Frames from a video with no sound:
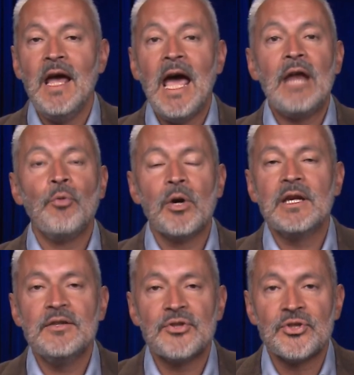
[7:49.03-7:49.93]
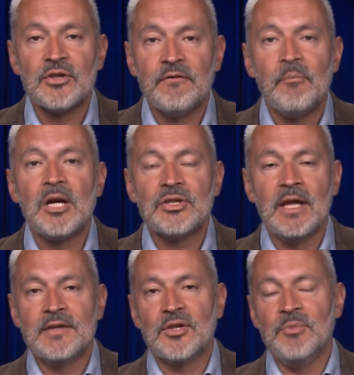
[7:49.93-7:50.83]
and working to serve
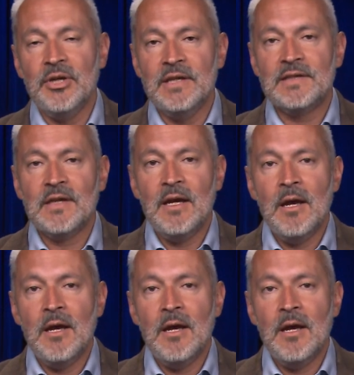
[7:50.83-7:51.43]
marginalized communities.